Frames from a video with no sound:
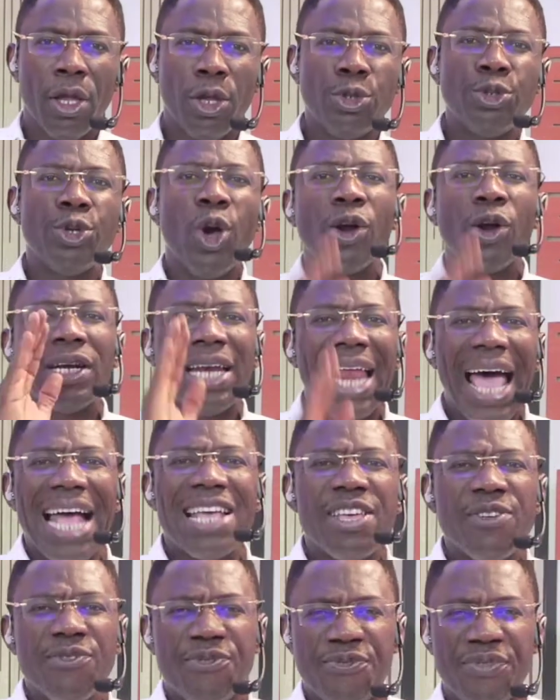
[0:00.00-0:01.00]
Your
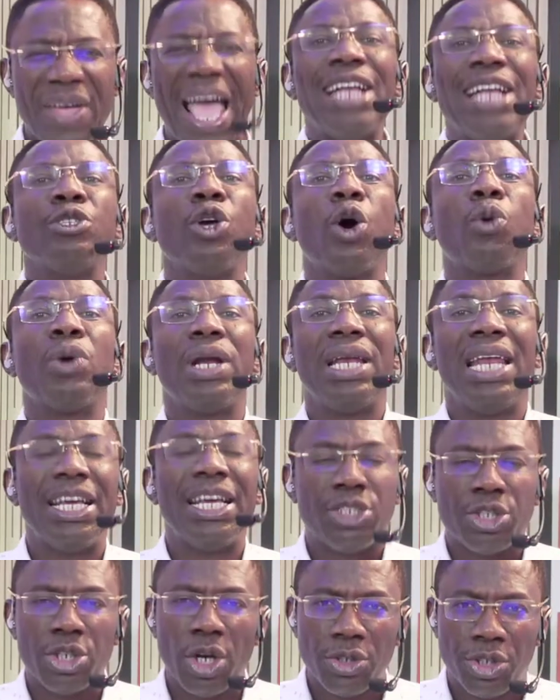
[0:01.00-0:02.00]
life and your
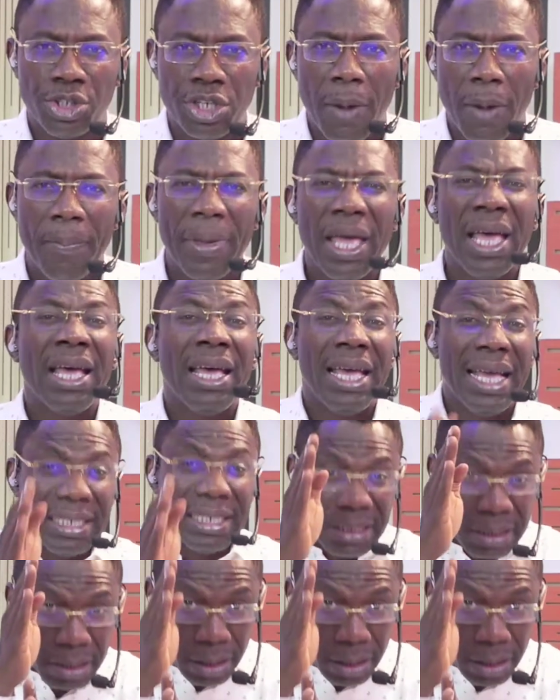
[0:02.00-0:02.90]
relationship is